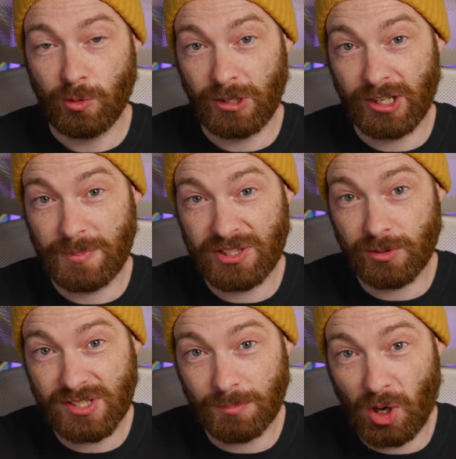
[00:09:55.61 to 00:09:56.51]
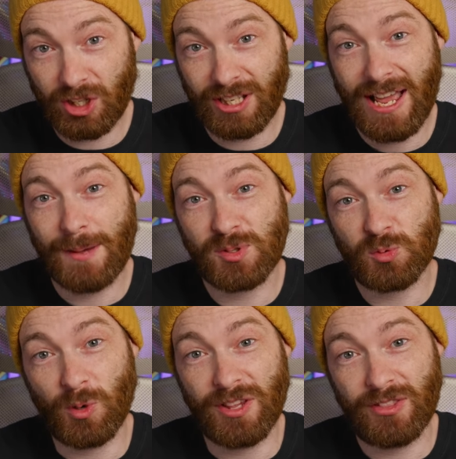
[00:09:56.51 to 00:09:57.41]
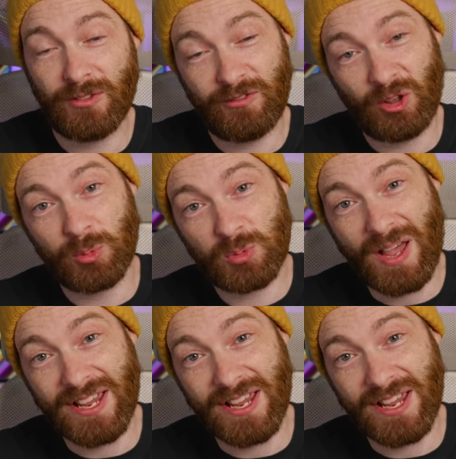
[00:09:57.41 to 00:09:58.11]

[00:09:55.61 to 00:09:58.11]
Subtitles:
We're going to be doing some more collabs with Films